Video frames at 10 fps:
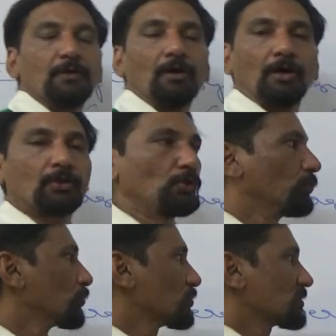Or
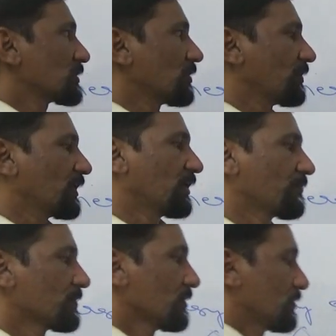Q CV
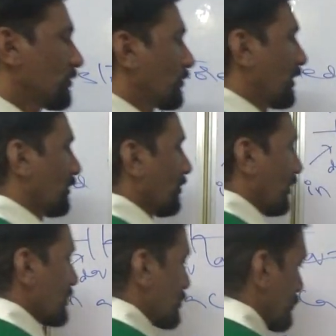na, you can
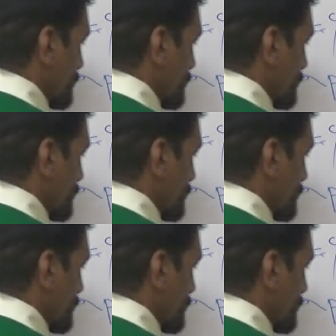also